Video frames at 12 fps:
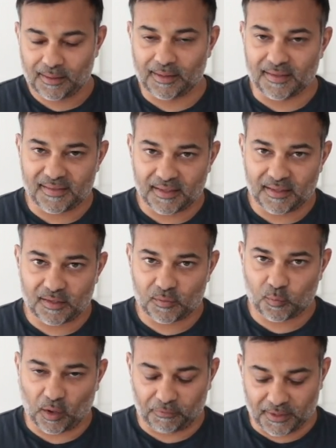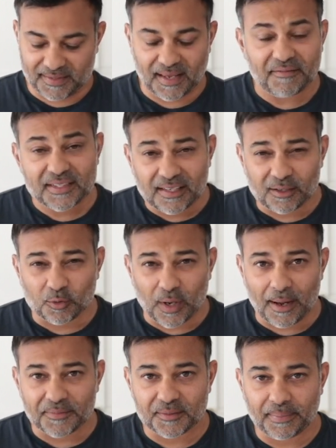This is roughly 17
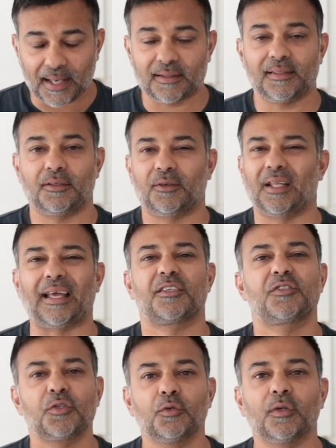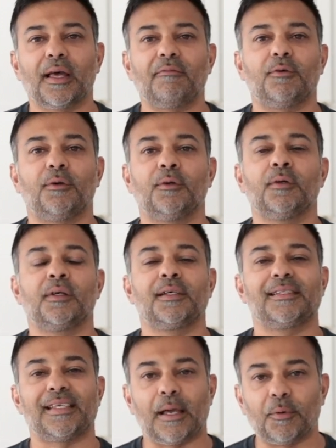grams of pectin, or like 2 level
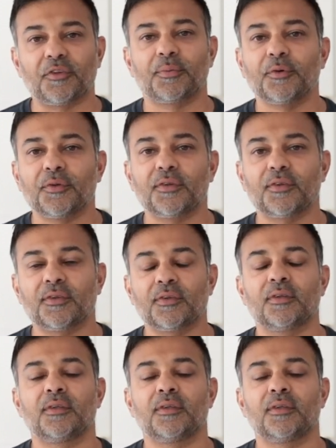tablespoons